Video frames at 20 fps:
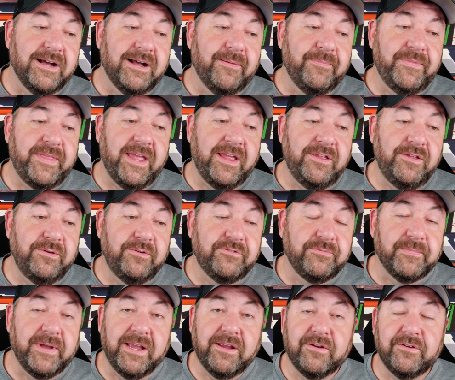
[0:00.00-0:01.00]
They use
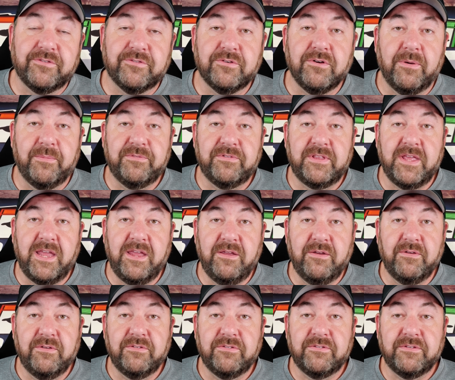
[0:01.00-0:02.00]
microscopes, they
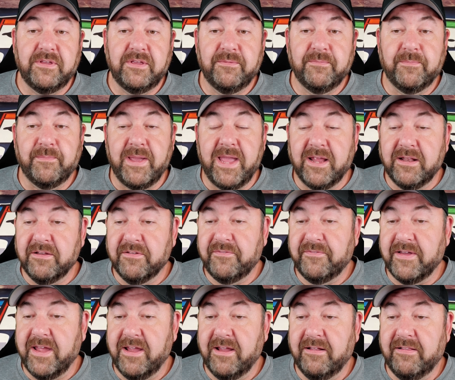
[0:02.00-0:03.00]
use
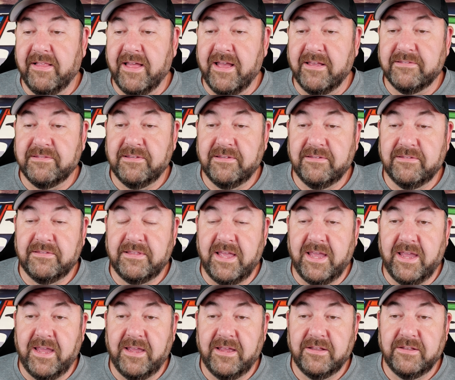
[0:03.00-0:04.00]
magnifying glasses,
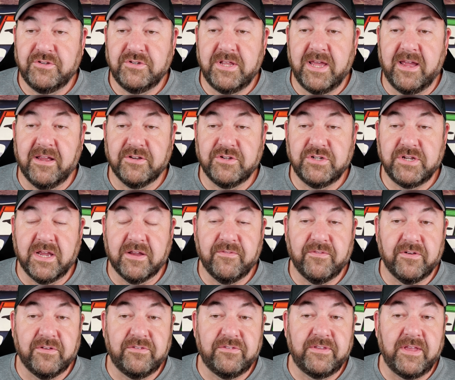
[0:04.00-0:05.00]
they check
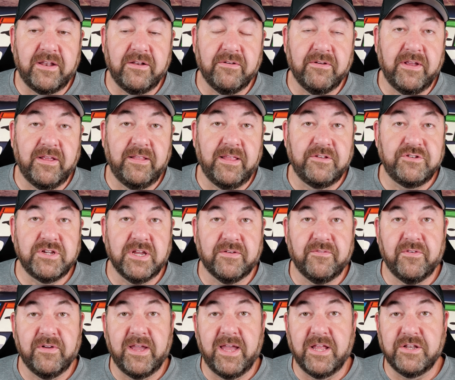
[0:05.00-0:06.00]
for centering, they check
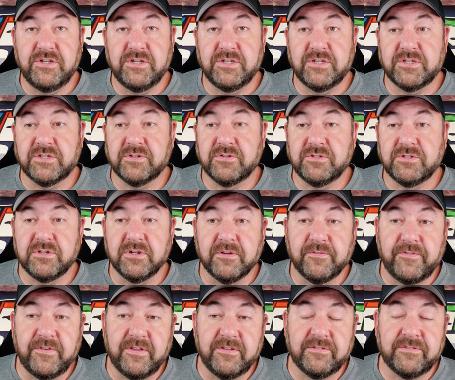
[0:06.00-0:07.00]
for edges,
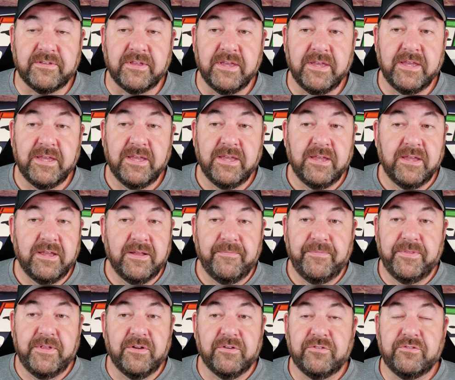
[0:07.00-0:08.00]
surface.
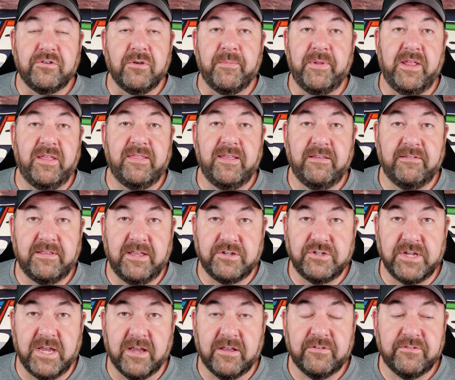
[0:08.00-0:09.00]
There's so many things they
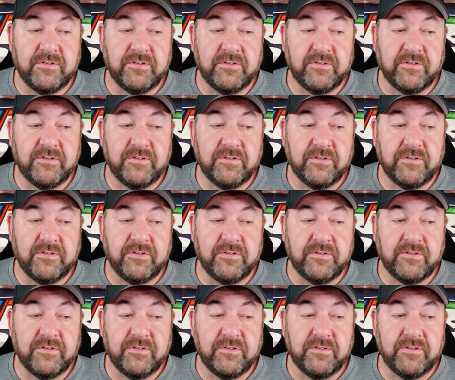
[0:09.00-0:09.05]
check.